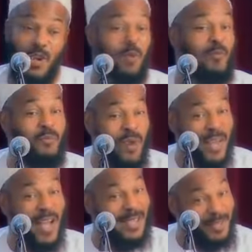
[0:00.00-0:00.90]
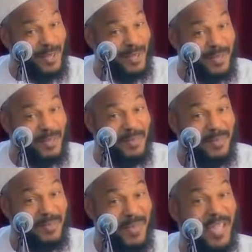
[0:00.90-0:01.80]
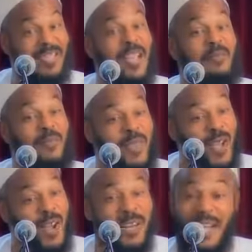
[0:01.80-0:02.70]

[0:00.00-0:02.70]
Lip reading: don't pray Asr except there,